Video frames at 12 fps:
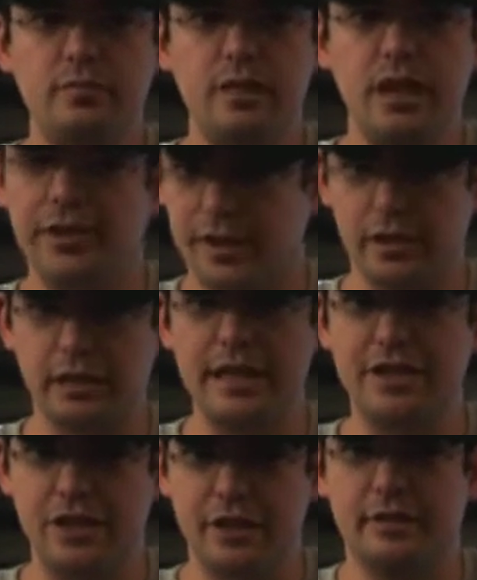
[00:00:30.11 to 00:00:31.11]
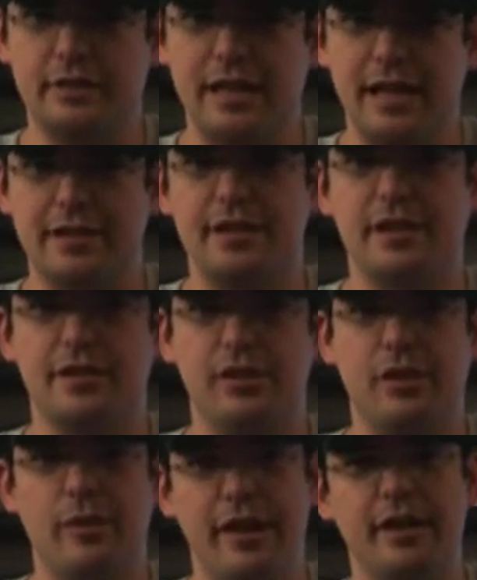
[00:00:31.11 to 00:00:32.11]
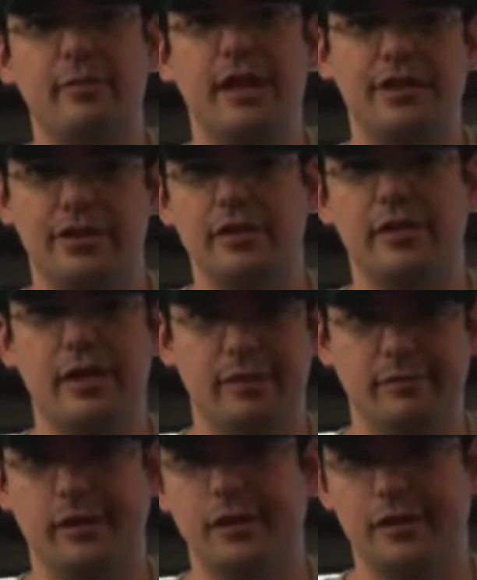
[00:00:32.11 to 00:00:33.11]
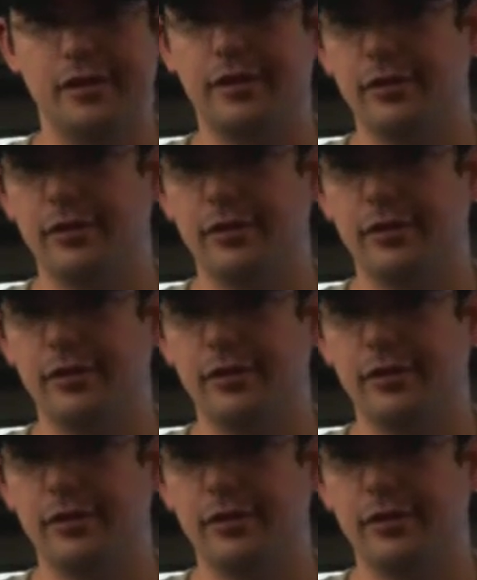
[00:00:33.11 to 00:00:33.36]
the collision testing, so I wanted to make sure that you